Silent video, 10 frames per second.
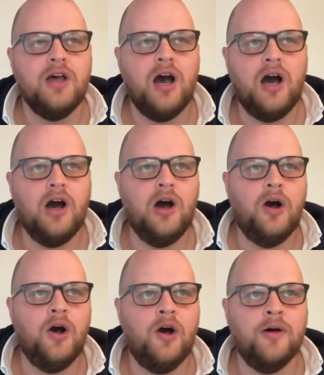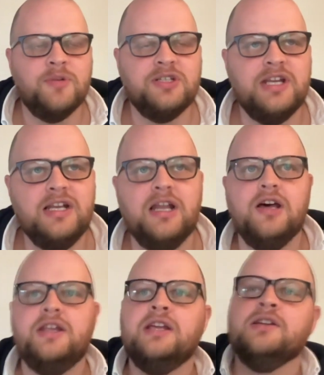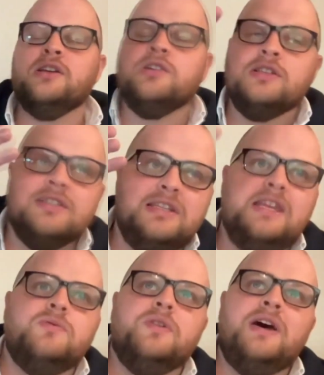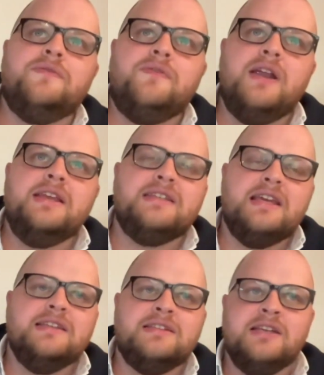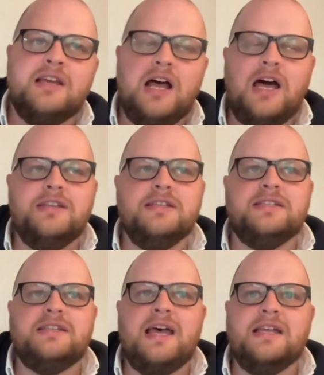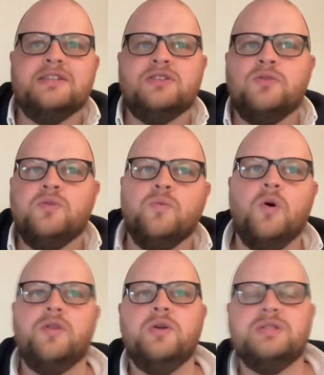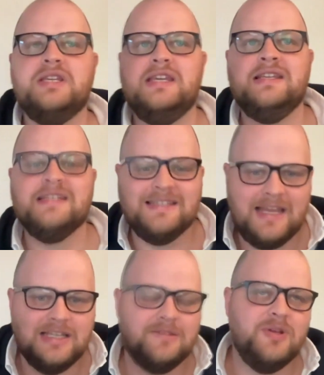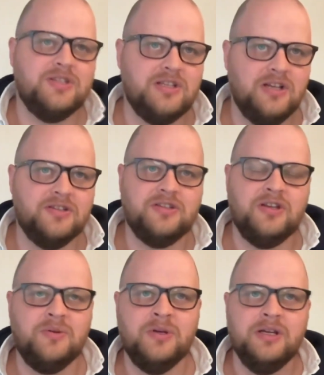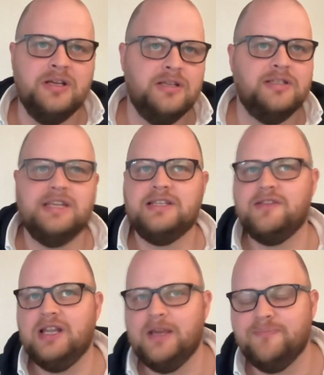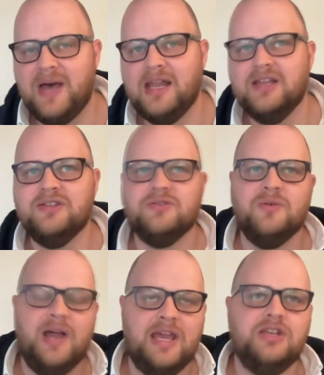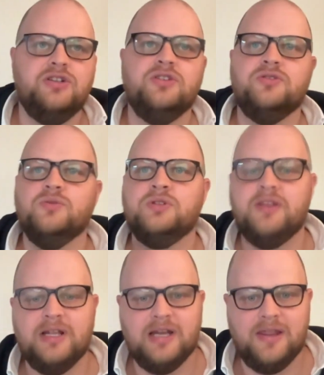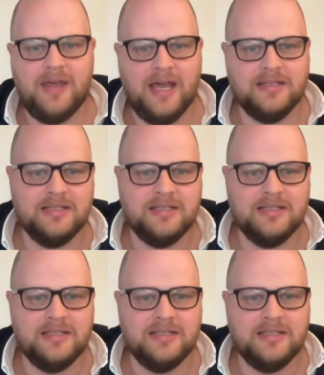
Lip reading: our machine learning sees what that phrase is, understands what those key sentiments are, so say something like balance or agent or something like that,